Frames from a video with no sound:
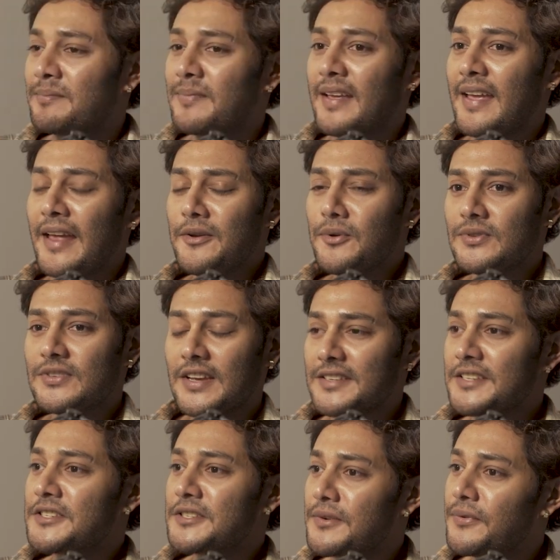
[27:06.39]
can you
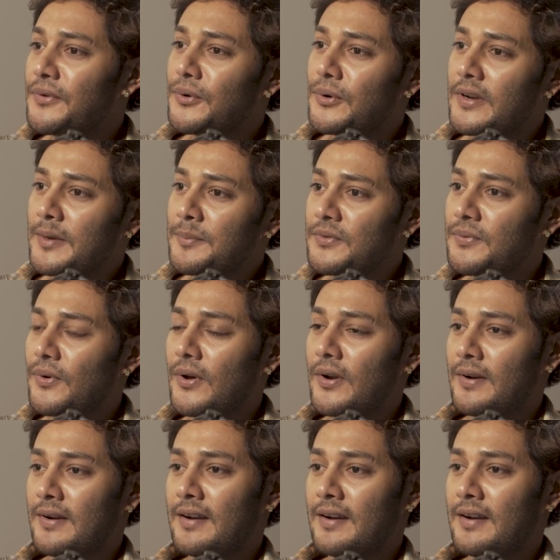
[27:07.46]
suggest a few tips for